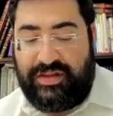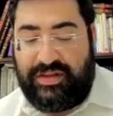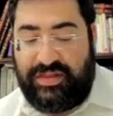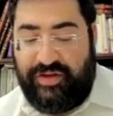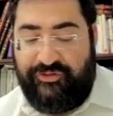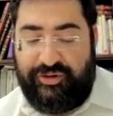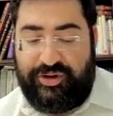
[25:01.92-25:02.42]

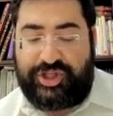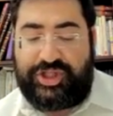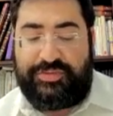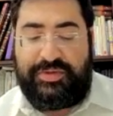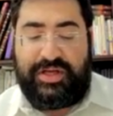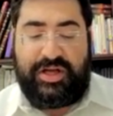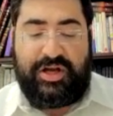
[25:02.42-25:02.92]
Therefore, it
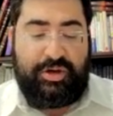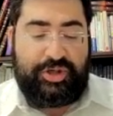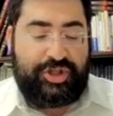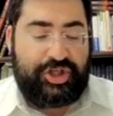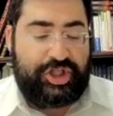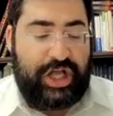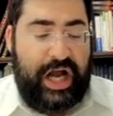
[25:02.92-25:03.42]
should be a
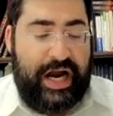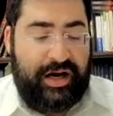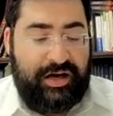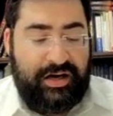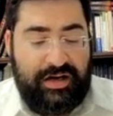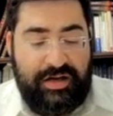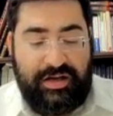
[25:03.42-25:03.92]
kosher star,
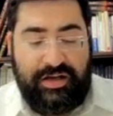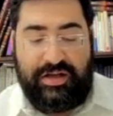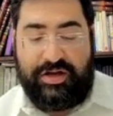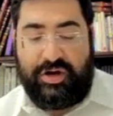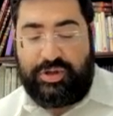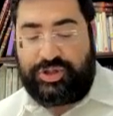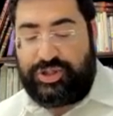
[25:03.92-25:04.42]

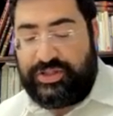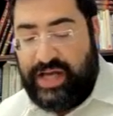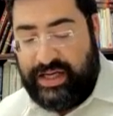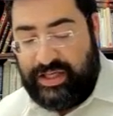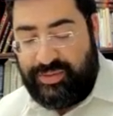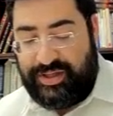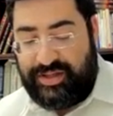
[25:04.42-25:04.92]
kosher
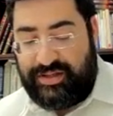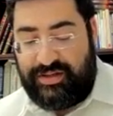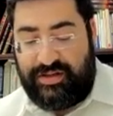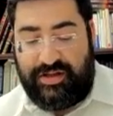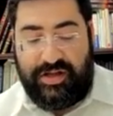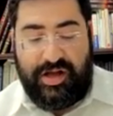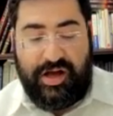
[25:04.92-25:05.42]
document.
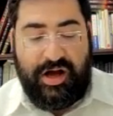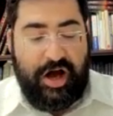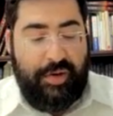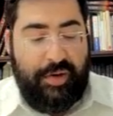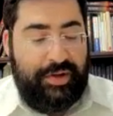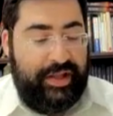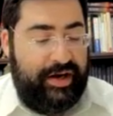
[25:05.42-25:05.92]

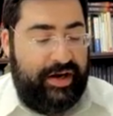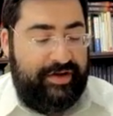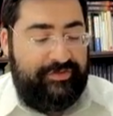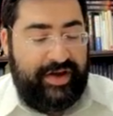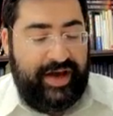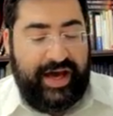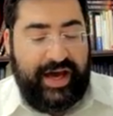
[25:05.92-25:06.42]
Amalei
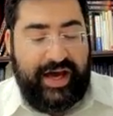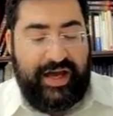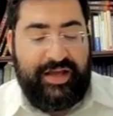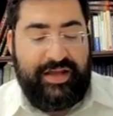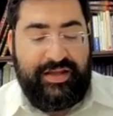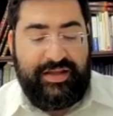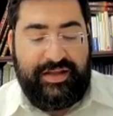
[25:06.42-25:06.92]
Rava,
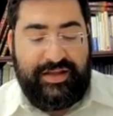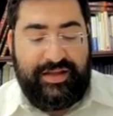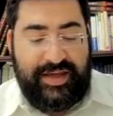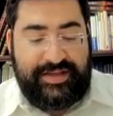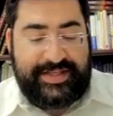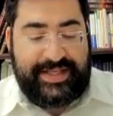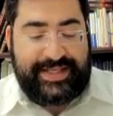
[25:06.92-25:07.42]

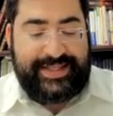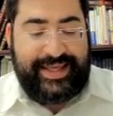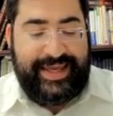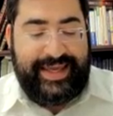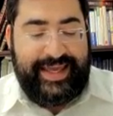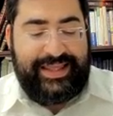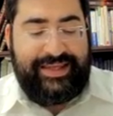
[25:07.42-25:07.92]
he says,
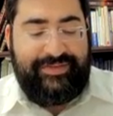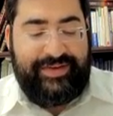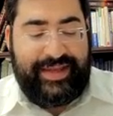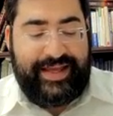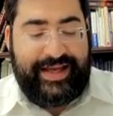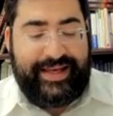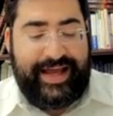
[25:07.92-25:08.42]
Nehib de
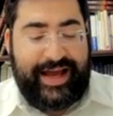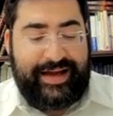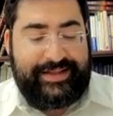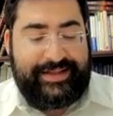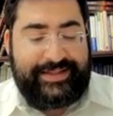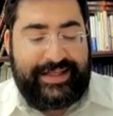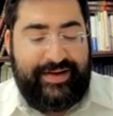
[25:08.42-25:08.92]
beyan
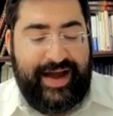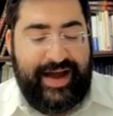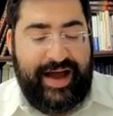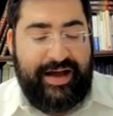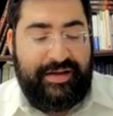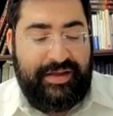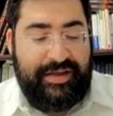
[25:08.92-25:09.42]

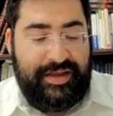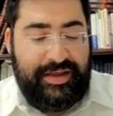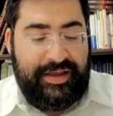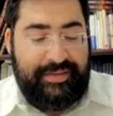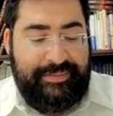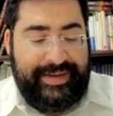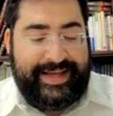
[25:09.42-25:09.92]
hachazara,
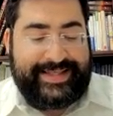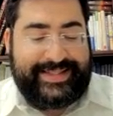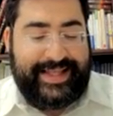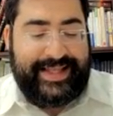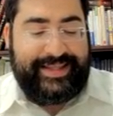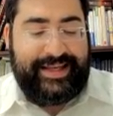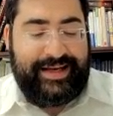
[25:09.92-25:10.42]
de
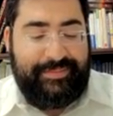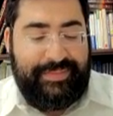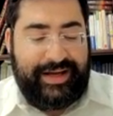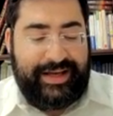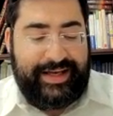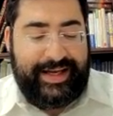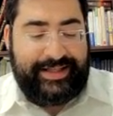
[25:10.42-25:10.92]
gezlan de
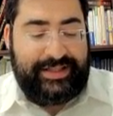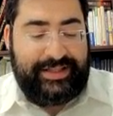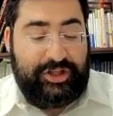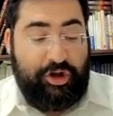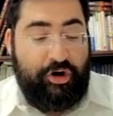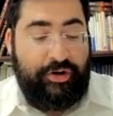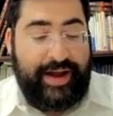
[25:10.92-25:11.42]
rabanan,
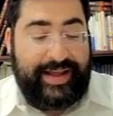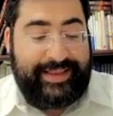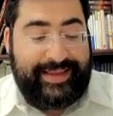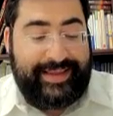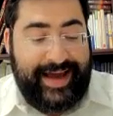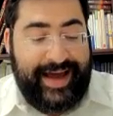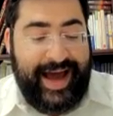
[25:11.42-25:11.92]
de
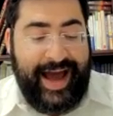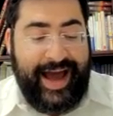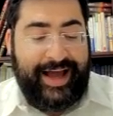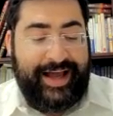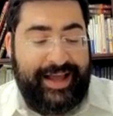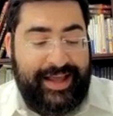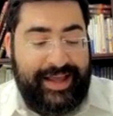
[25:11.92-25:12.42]
oraita,
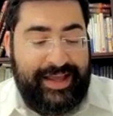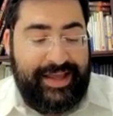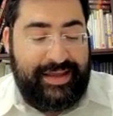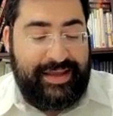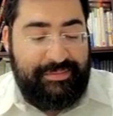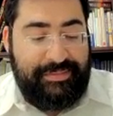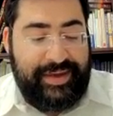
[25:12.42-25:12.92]

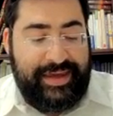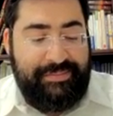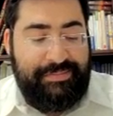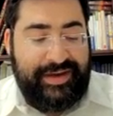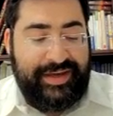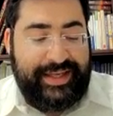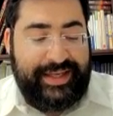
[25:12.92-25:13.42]

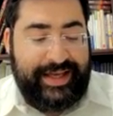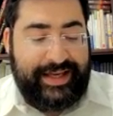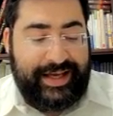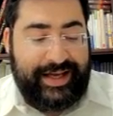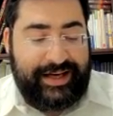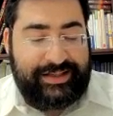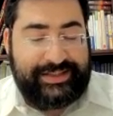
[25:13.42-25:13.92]
mi b'inan
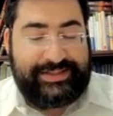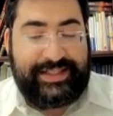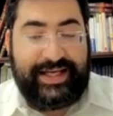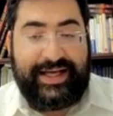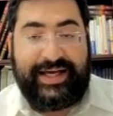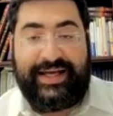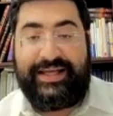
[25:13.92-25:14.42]

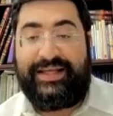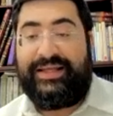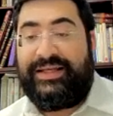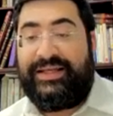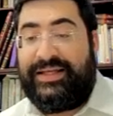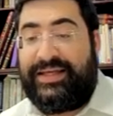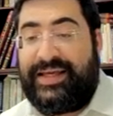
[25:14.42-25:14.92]
hachazah.
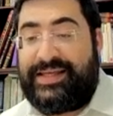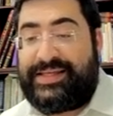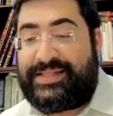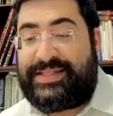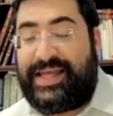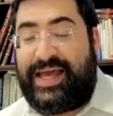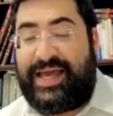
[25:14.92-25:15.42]
He
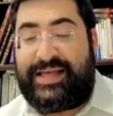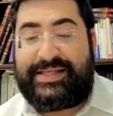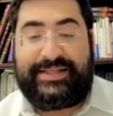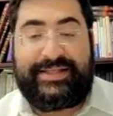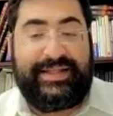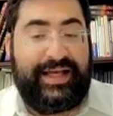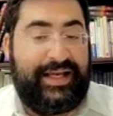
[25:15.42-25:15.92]
says,
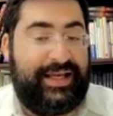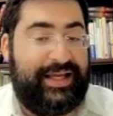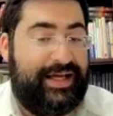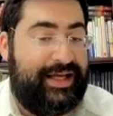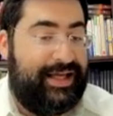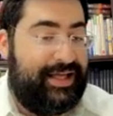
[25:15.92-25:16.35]
no.